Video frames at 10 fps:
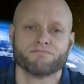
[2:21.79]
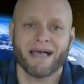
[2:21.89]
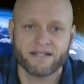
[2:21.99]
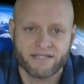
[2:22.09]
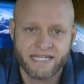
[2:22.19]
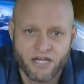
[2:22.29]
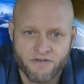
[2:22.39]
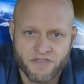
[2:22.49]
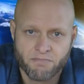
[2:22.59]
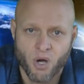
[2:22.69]
melting
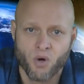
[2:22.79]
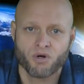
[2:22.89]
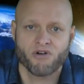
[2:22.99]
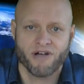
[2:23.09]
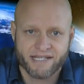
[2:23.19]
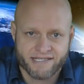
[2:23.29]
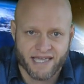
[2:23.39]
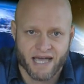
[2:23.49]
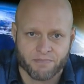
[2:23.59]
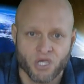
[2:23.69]
of the polar ice
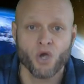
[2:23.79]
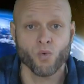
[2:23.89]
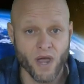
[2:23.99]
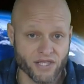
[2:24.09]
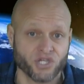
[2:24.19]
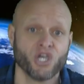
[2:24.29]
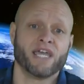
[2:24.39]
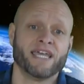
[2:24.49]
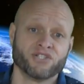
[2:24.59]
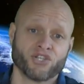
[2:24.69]
caps, which,
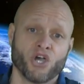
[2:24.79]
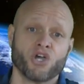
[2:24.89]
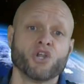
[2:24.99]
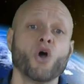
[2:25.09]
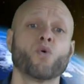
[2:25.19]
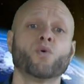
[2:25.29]
in turn,